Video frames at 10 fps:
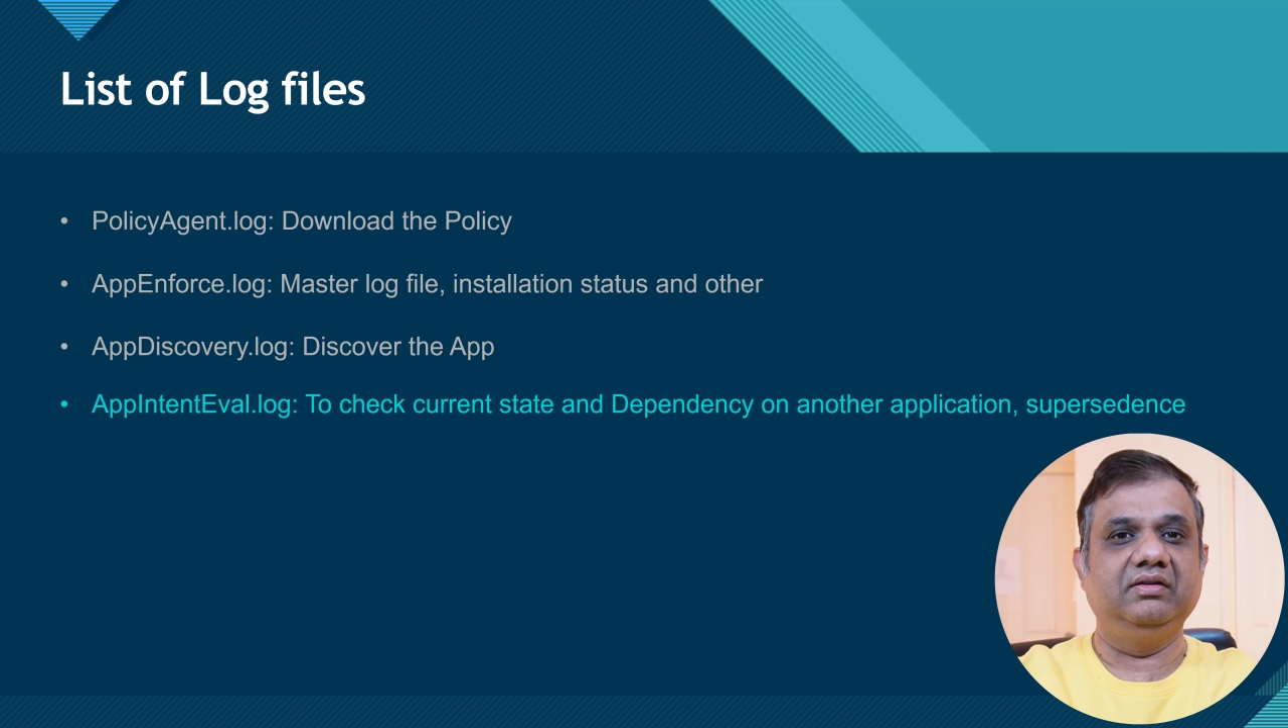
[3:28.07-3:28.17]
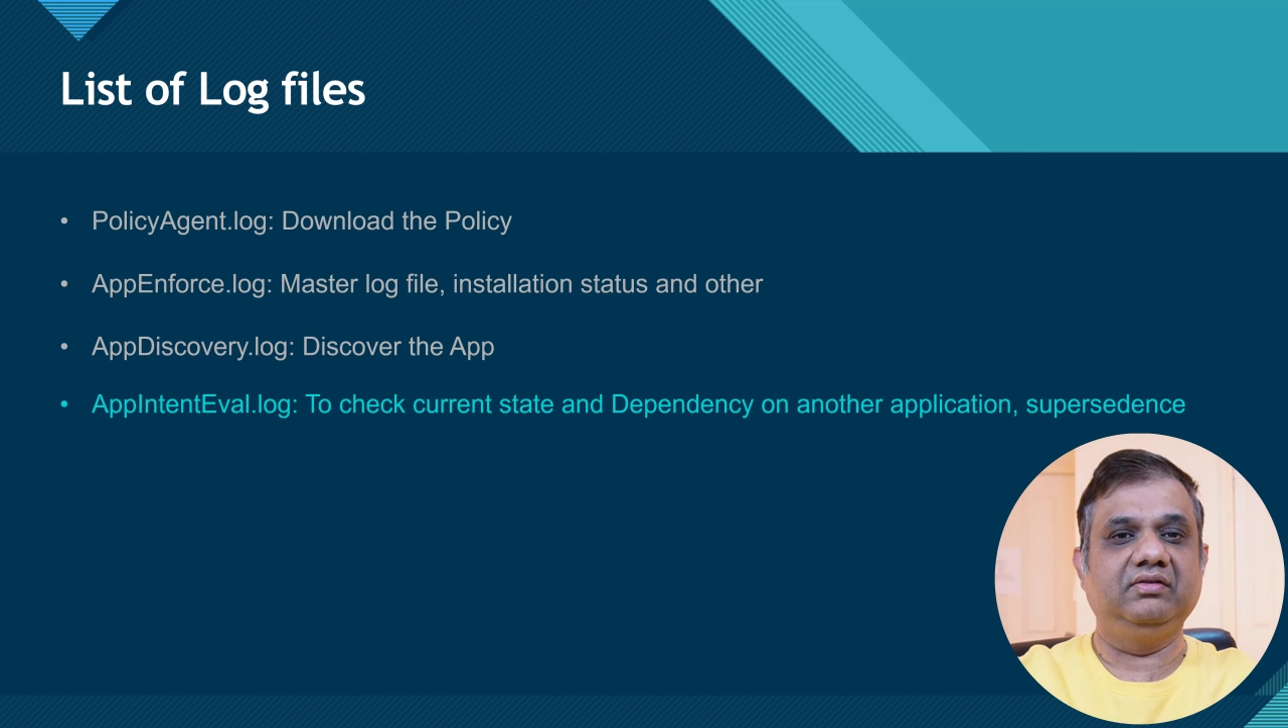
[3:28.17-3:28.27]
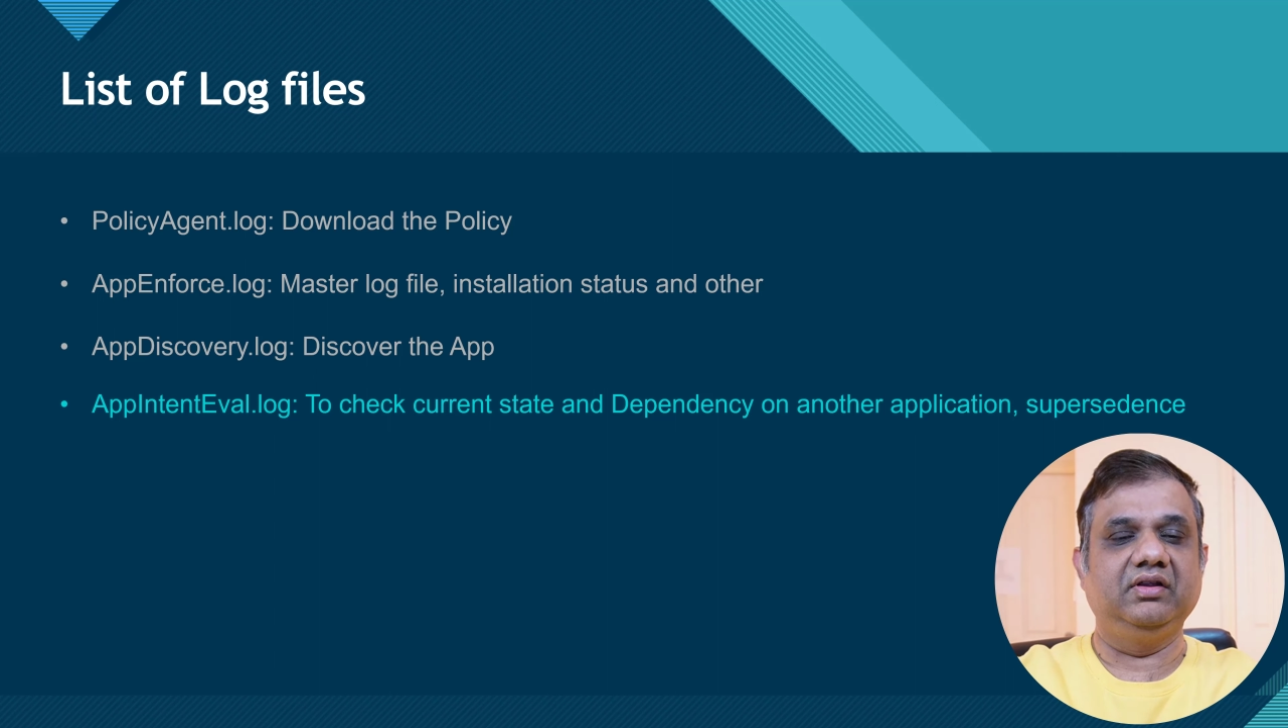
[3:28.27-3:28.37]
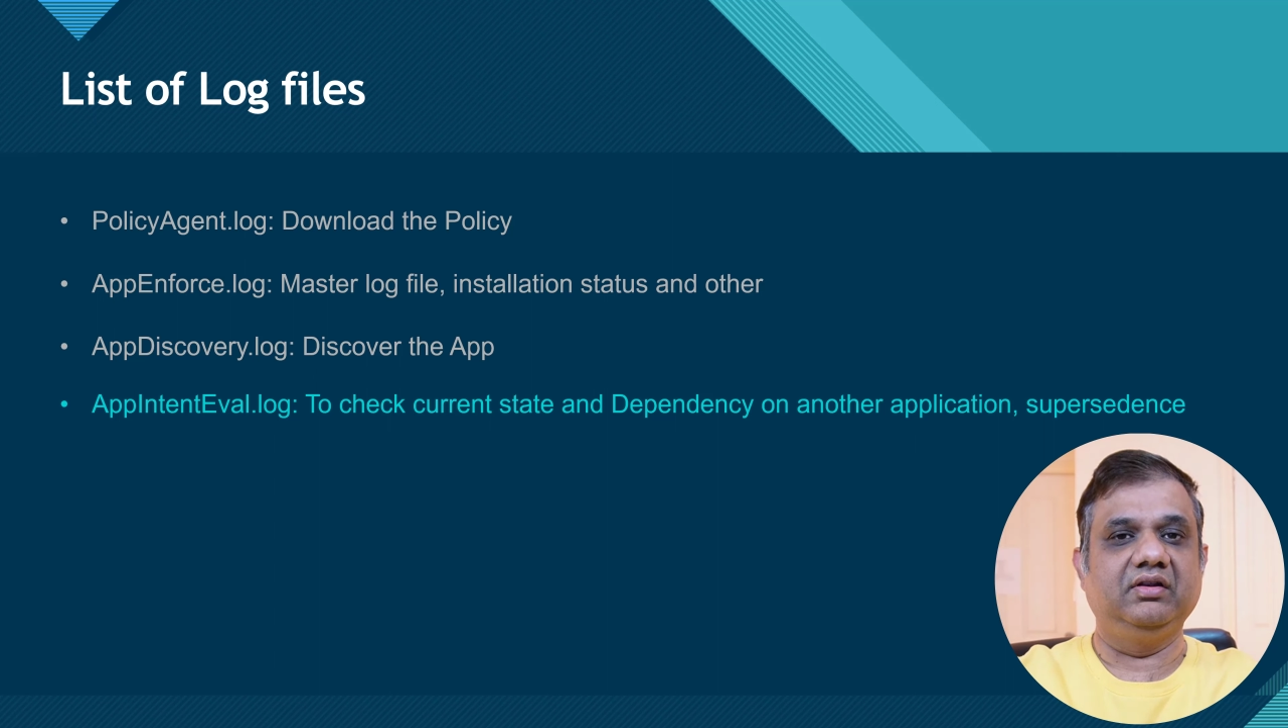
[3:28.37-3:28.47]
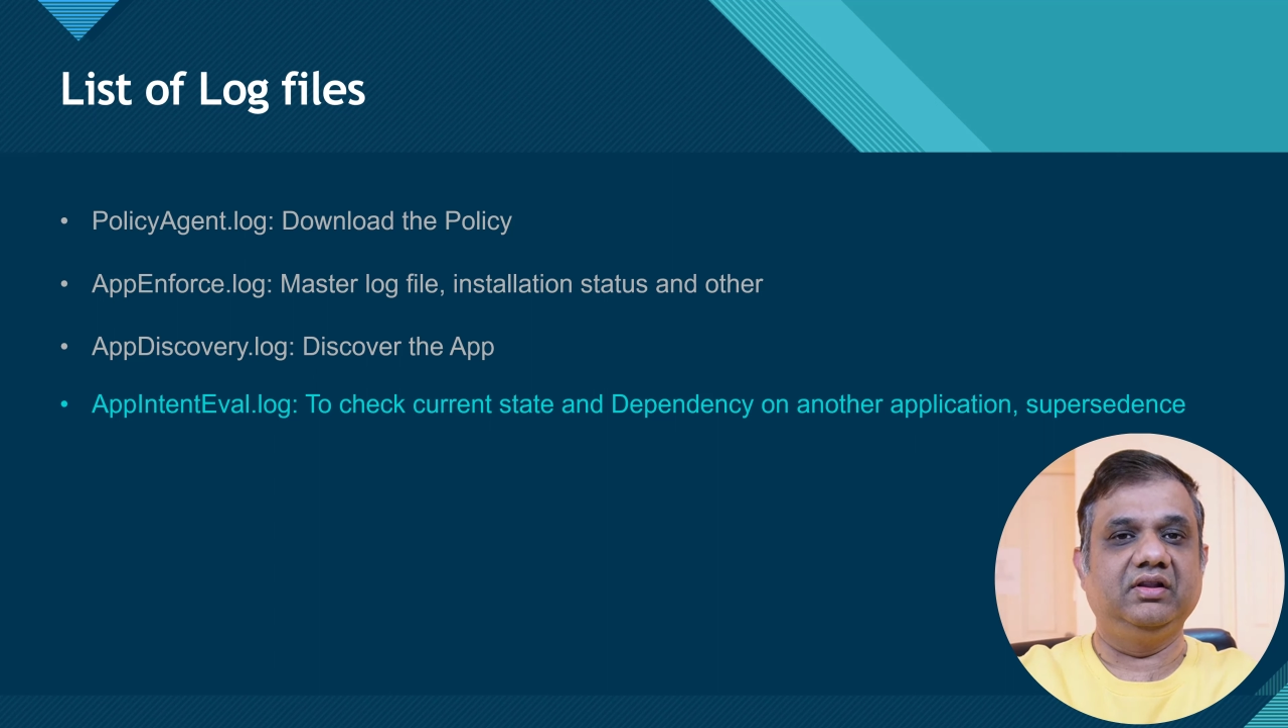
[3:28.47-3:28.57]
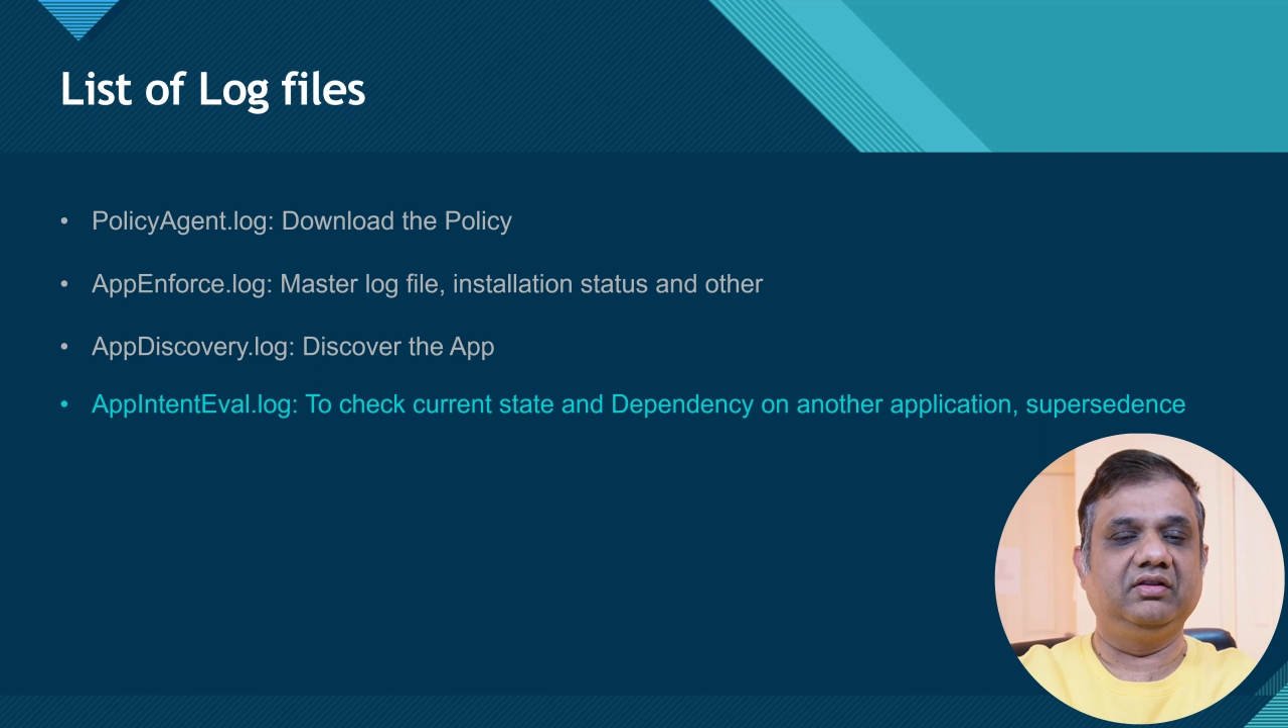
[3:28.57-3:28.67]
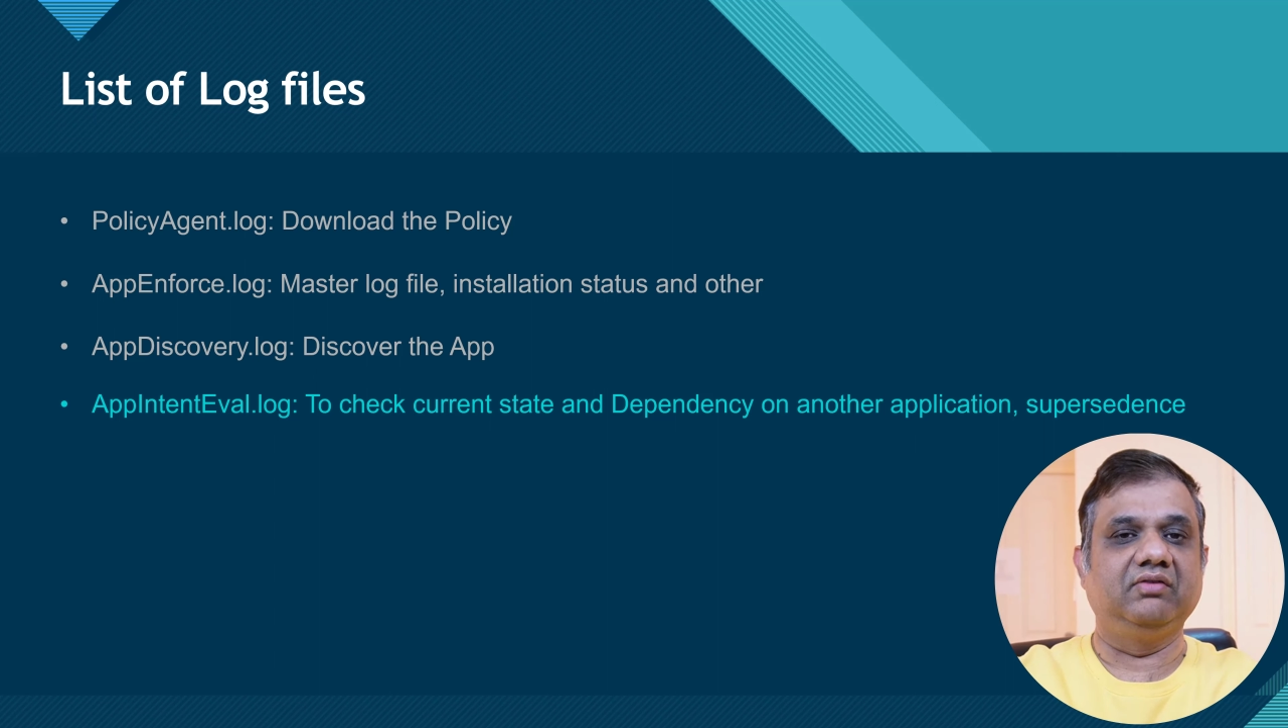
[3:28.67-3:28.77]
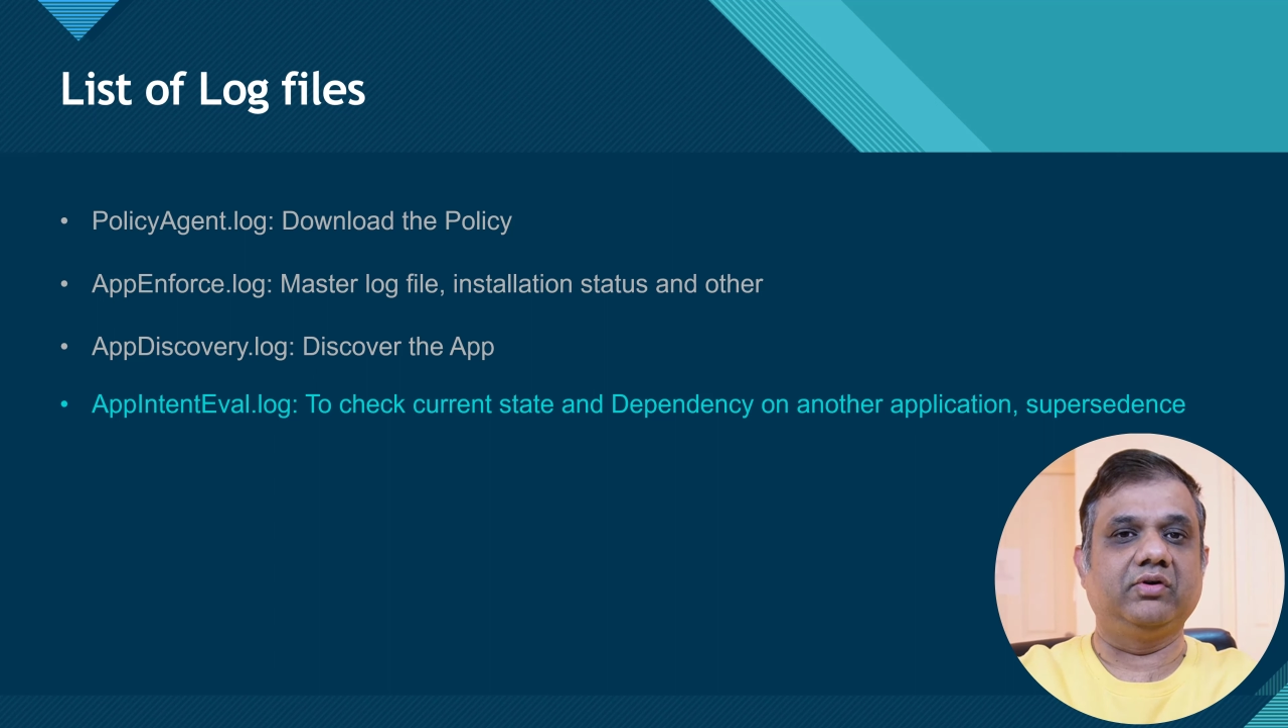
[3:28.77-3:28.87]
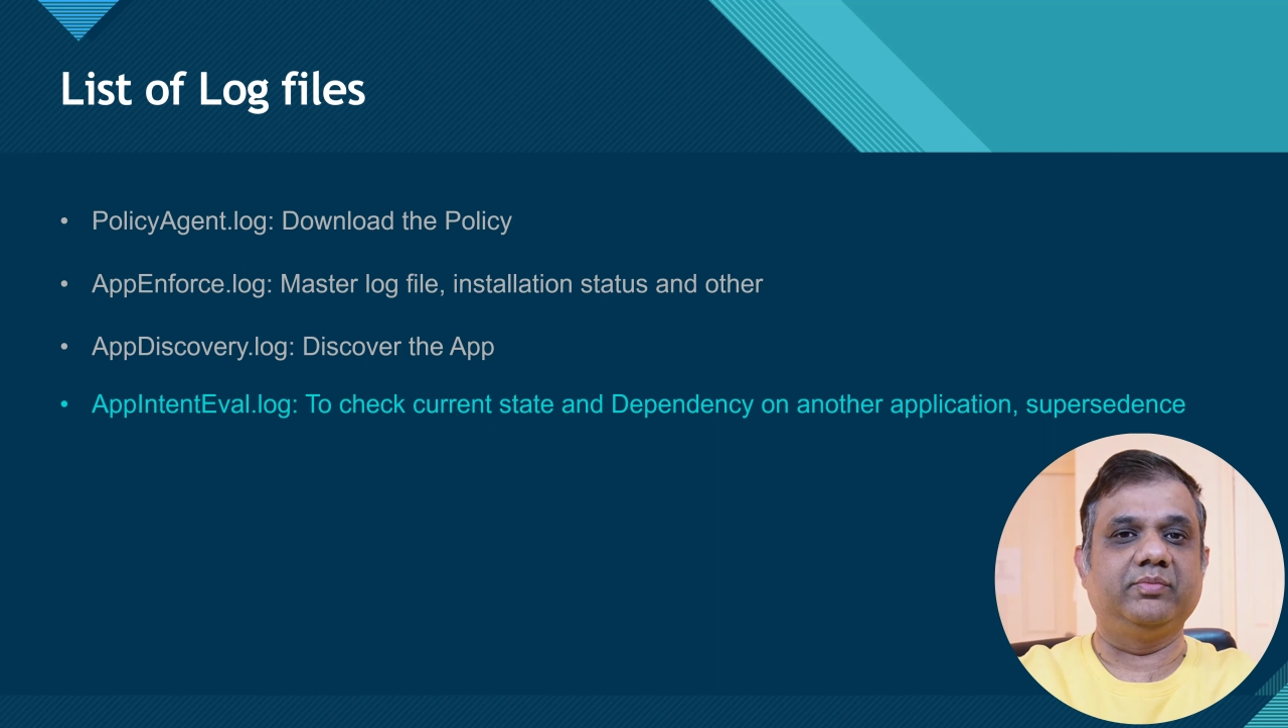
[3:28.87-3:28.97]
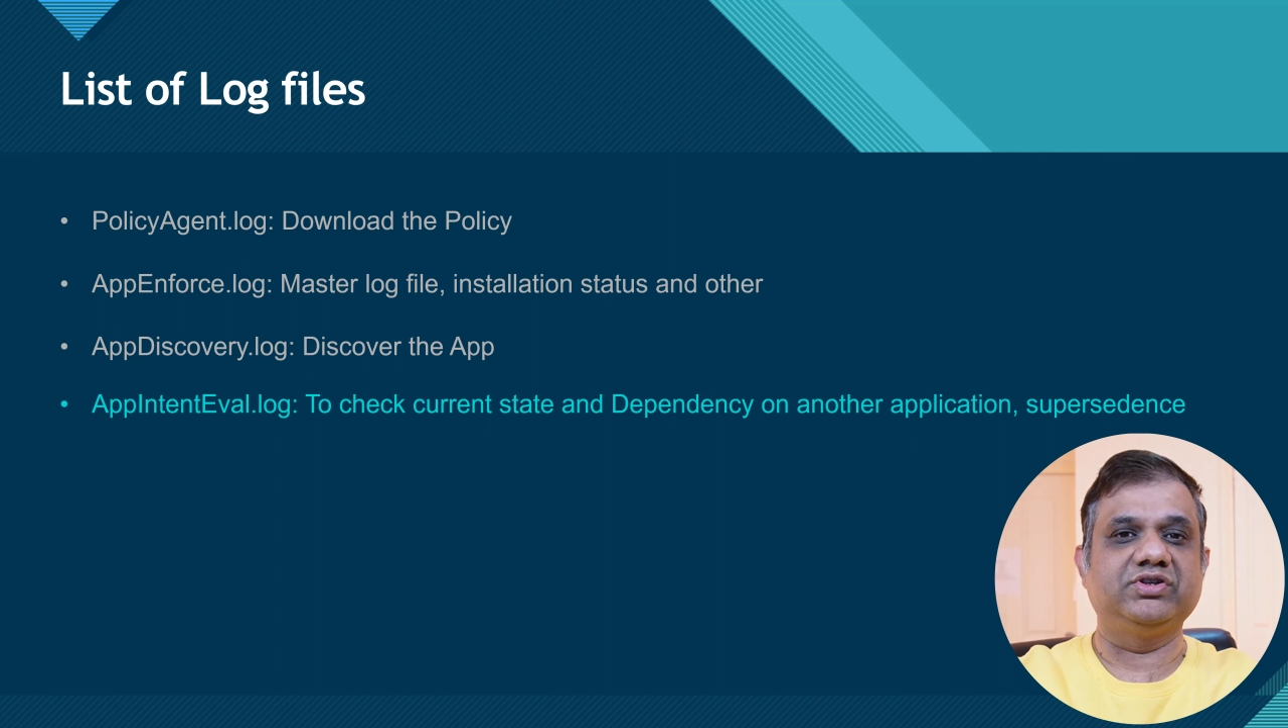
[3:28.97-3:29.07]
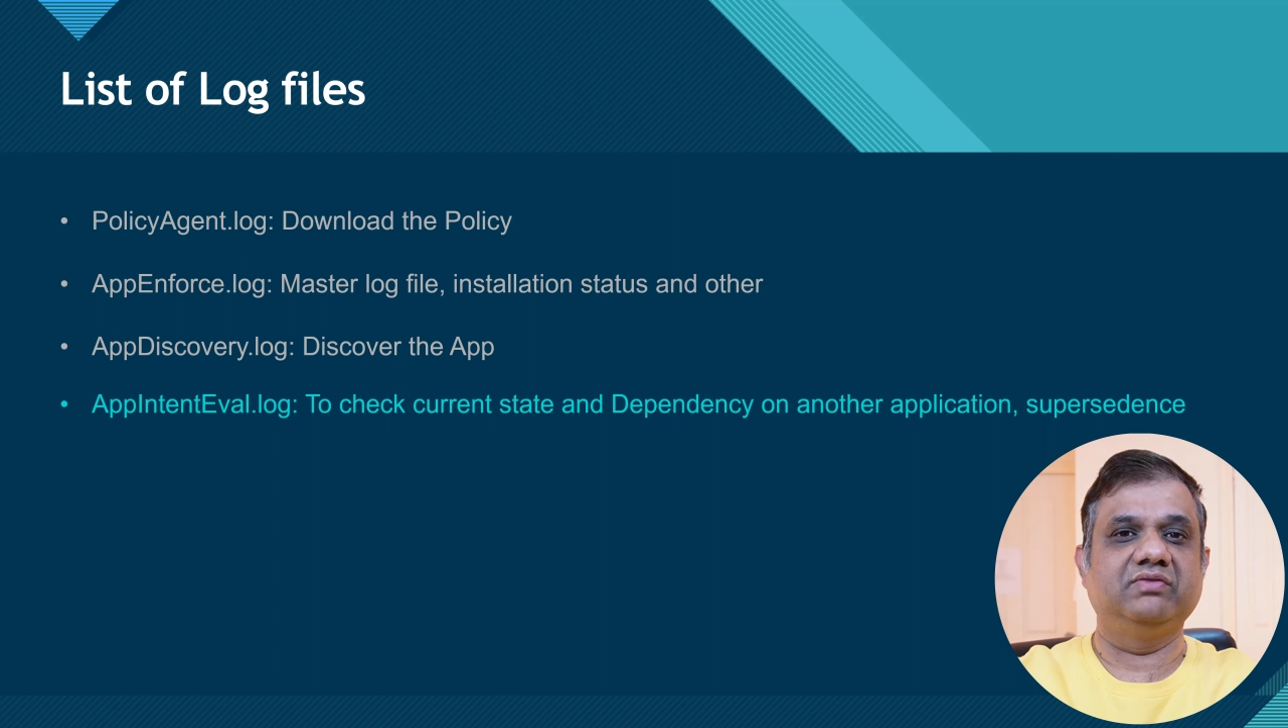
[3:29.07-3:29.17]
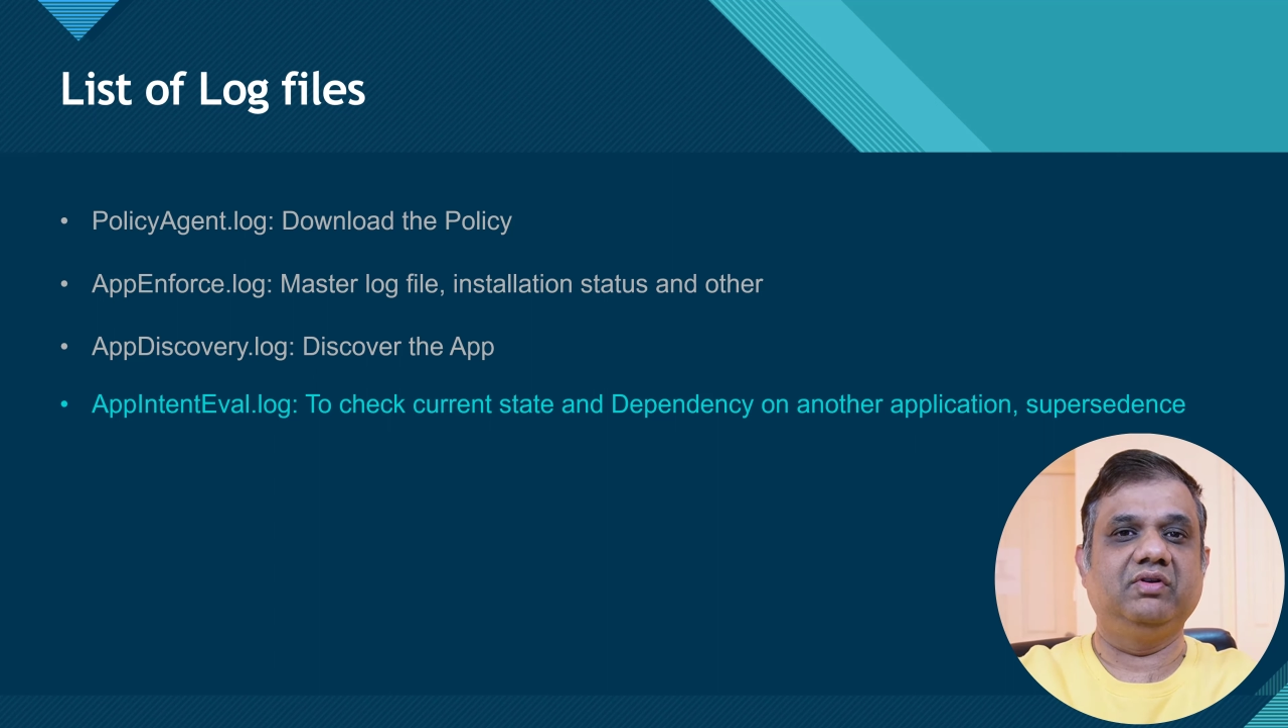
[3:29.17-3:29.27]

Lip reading: information